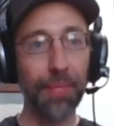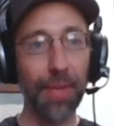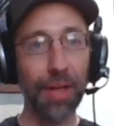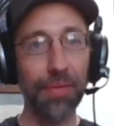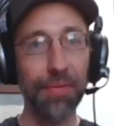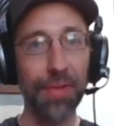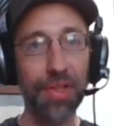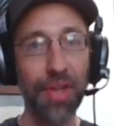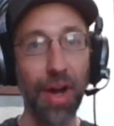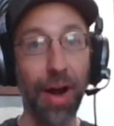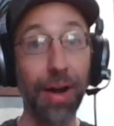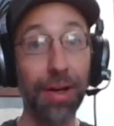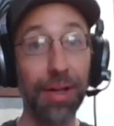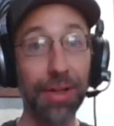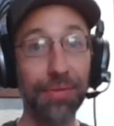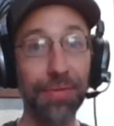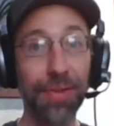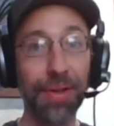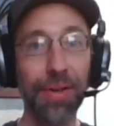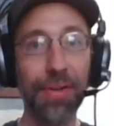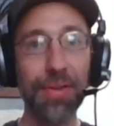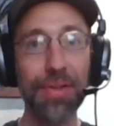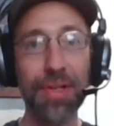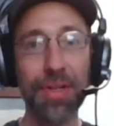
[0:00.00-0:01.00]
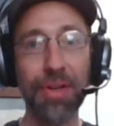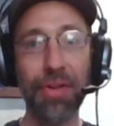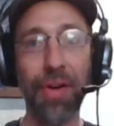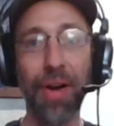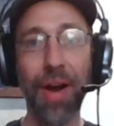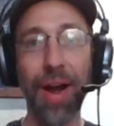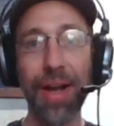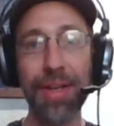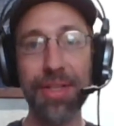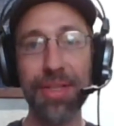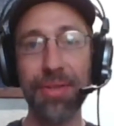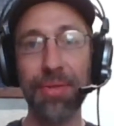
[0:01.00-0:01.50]
photographers
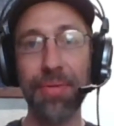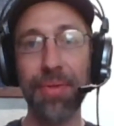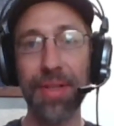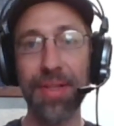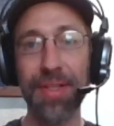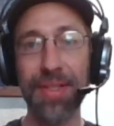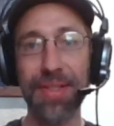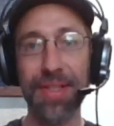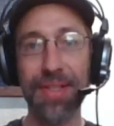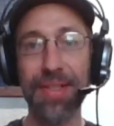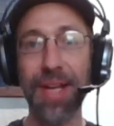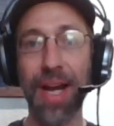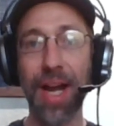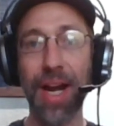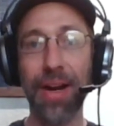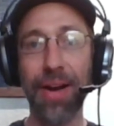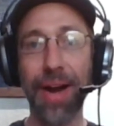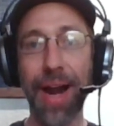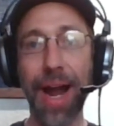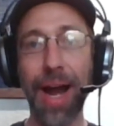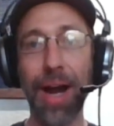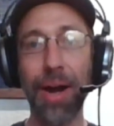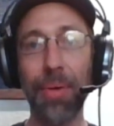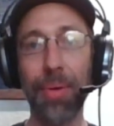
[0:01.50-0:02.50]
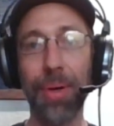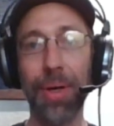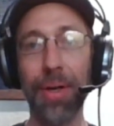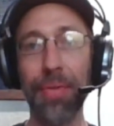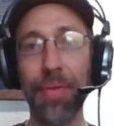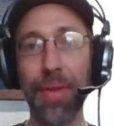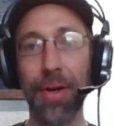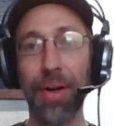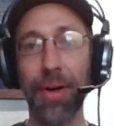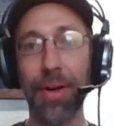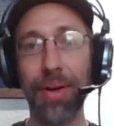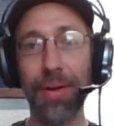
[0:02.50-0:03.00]
across this entire hour,
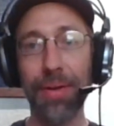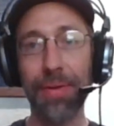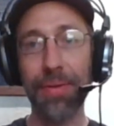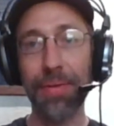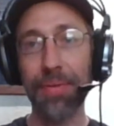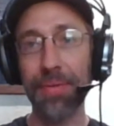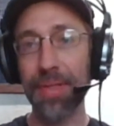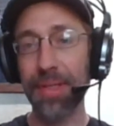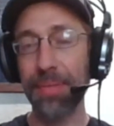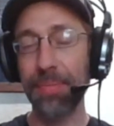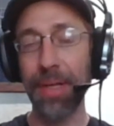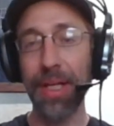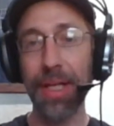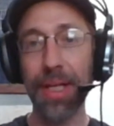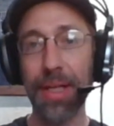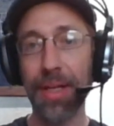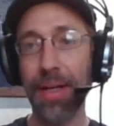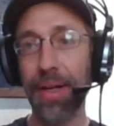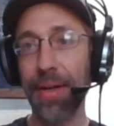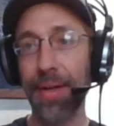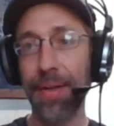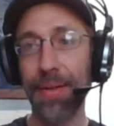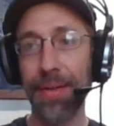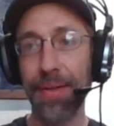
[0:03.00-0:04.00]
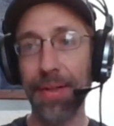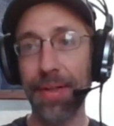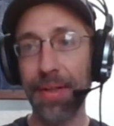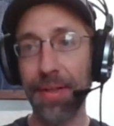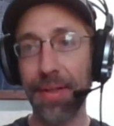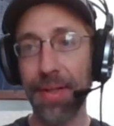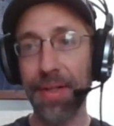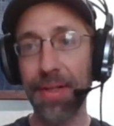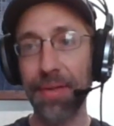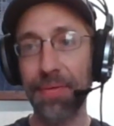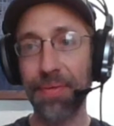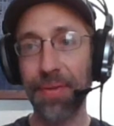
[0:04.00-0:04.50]
and they're all speaking on
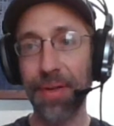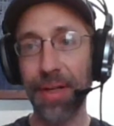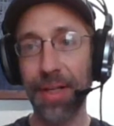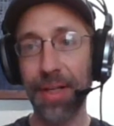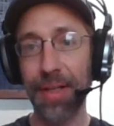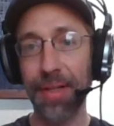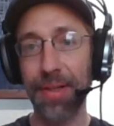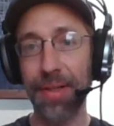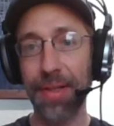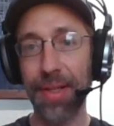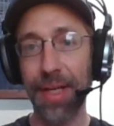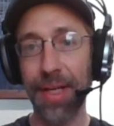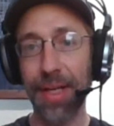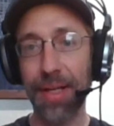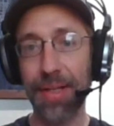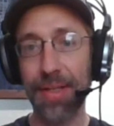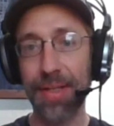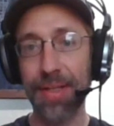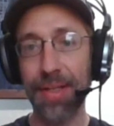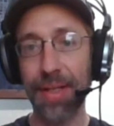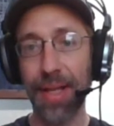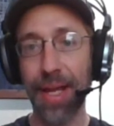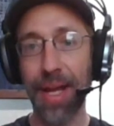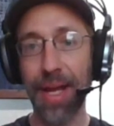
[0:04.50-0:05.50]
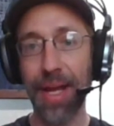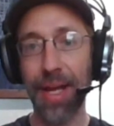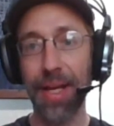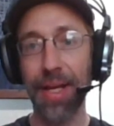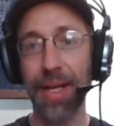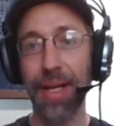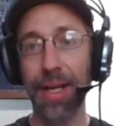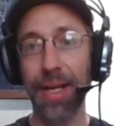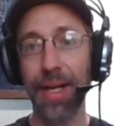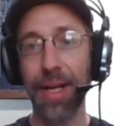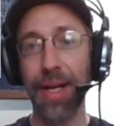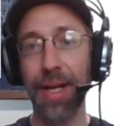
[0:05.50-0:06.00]
the different things that